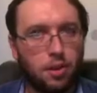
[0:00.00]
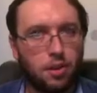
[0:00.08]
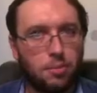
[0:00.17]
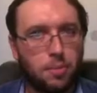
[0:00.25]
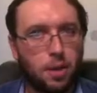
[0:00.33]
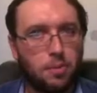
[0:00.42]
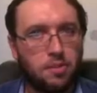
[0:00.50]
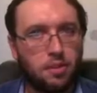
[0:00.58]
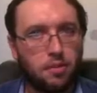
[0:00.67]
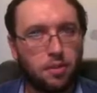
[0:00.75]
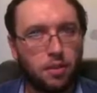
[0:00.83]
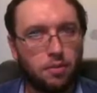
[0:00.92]
departments
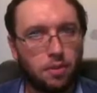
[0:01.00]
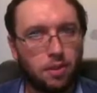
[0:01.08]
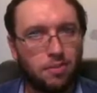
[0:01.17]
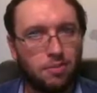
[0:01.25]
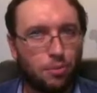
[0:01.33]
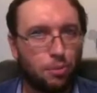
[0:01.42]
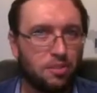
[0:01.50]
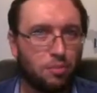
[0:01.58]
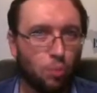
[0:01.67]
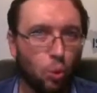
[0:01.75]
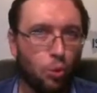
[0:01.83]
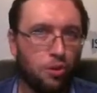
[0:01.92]
have always
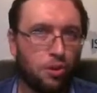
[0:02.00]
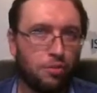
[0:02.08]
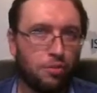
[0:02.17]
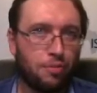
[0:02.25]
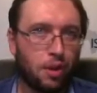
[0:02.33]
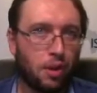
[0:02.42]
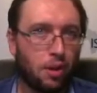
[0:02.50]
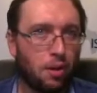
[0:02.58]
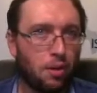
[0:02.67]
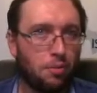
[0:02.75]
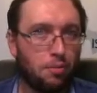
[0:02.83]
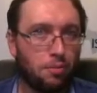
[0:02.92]
warned of a